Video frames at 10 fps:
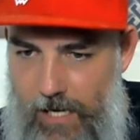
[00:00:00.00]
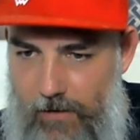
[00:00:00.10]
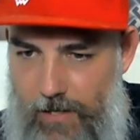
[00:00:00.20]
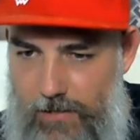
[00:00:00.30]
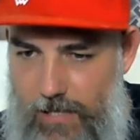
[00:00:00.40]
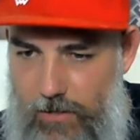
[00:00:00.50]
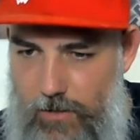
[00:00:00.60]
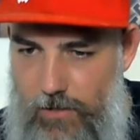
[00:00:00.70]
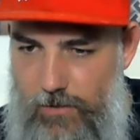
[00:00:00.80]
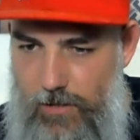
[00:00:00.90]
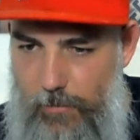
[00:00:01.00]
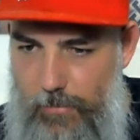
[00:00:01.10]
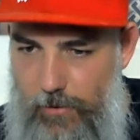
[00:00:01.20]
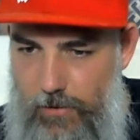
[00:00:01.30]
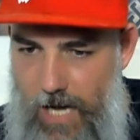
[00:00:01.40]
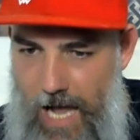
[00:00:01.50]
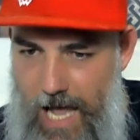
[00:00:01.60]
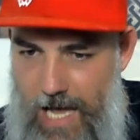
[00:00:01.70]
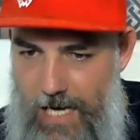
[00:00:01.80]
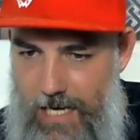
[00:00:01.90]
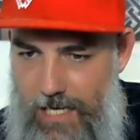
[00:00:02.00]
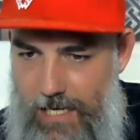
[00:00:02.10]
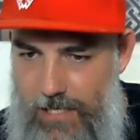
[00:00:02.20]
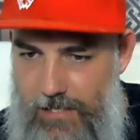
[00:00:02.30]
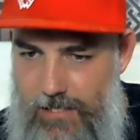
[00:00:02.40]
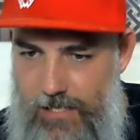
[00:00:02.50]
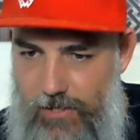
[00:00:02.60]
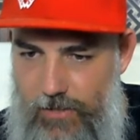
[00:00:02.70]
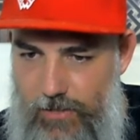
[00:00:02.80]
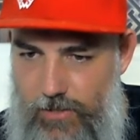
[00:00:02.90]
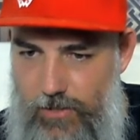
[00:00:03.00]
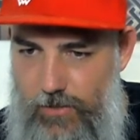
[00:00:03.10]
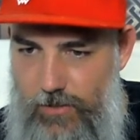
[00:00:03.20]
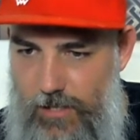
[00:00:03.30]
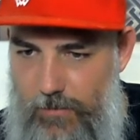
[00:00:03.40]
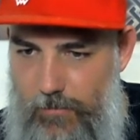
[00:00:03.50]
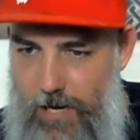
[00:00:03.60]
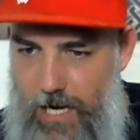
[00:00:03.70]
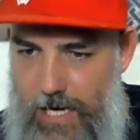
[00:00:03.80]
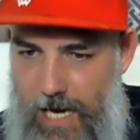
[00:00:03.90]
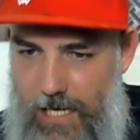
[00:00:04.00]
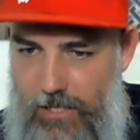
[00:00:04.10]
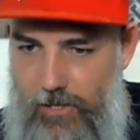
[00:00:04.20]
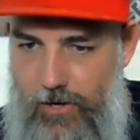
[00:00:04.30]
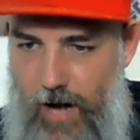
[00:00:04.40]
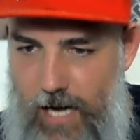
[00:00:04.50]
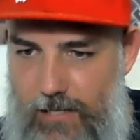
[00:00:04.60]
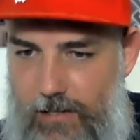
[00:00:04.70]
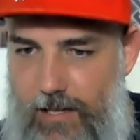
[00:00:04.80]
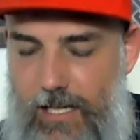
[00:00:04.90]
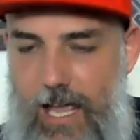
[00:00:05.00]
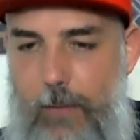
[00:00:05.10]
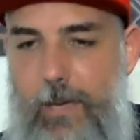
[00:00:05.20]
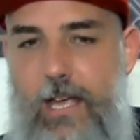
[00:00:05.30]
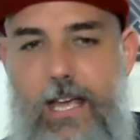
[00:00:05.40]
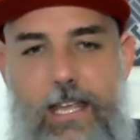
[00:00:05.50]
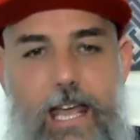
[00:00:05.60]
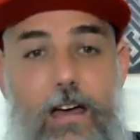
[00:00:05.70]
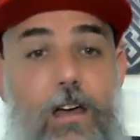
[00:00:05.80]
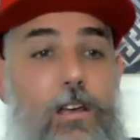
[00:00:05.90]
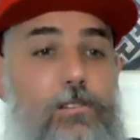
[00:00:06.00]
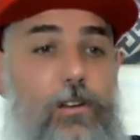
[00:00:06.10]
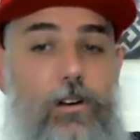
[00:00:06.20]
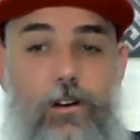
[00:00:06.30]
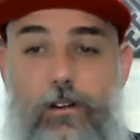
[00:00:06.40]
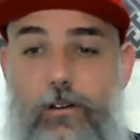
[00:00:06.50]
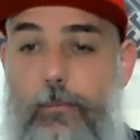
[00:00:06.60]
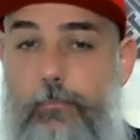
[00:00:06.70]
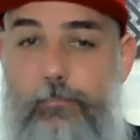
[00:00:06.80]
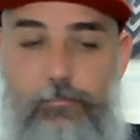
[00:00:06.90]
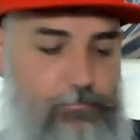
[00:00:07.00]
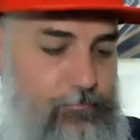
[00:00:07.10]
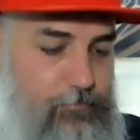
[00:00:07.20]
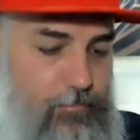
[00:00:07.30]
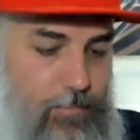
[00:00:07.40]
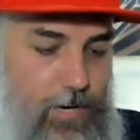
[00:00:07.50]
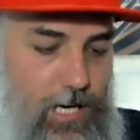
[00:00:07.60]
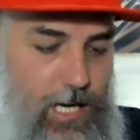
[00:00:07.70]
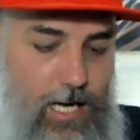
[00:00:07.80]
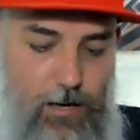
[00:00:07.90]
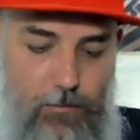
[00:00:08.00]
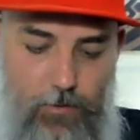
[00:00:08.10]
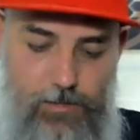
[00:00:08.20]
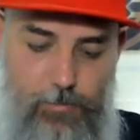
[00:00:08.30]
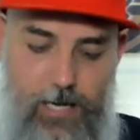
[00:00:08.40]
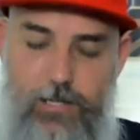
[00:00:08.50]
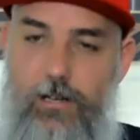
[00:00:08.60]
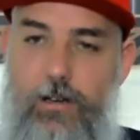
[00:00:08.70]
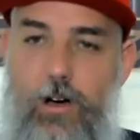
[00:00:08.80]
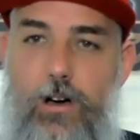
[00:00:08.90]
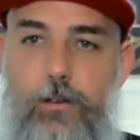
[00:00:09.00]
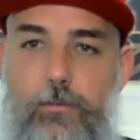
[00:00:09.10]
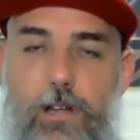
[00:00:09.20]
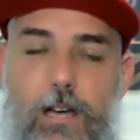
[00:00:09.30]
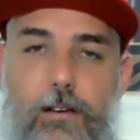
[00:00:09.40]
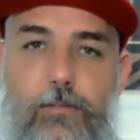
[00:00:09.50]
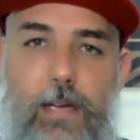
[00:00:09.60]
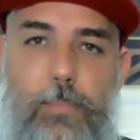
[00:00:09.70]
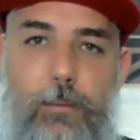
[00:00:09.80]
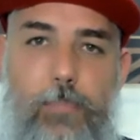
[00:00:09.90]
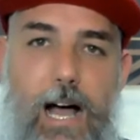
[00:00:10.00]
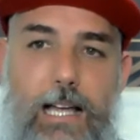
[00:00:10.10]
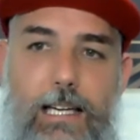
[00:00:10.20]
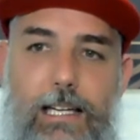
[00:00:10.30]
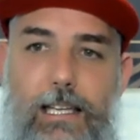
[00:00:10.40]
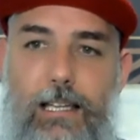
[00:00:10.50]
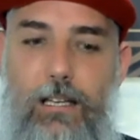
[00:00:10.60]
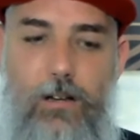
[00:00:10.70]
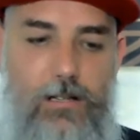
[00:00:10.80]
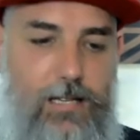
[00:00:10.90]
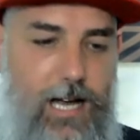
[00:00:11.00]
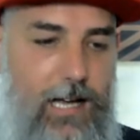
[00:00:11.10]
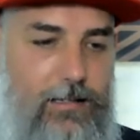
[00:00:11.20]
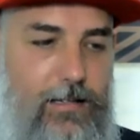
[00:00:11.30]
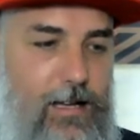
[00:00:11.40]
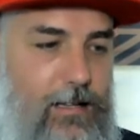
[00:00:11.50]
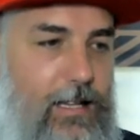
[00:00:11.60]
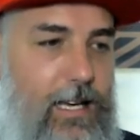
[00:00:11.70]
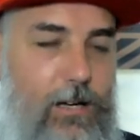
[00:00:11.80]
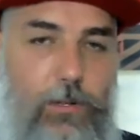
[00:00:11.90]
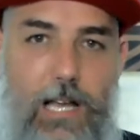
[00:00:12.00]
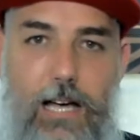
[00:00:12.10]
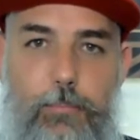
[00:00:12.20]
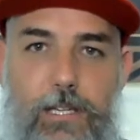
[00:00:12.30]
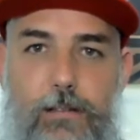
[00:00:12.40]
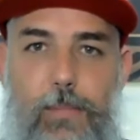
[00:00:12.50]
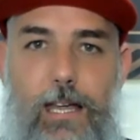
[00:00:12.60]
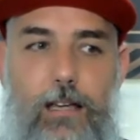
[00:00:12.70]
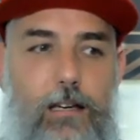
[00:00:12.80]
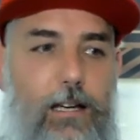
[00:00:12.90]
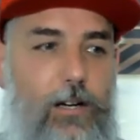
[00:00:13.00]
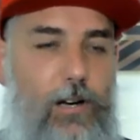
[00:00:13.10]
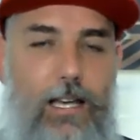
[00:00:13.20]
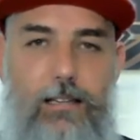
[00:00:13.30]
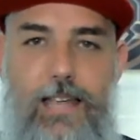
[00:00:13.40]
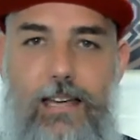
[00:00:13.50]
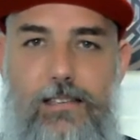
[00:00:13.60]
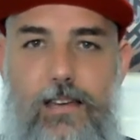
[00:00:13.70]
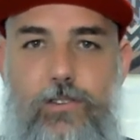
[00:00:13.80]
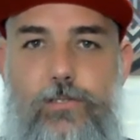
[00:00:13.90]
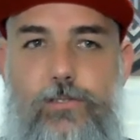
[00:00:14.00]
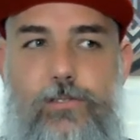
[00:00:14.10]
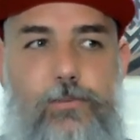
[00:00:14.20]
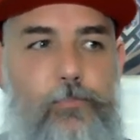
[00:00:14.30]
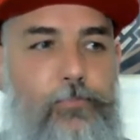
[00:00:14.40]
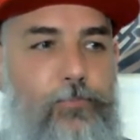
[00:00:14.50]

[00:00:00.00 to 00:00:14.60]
if I send you the sample? Had a citrus juice in mine and it cracked the cap. Yeah, so was mentioned on Vaping Barker last night that he would like me to make acrylic tank sections,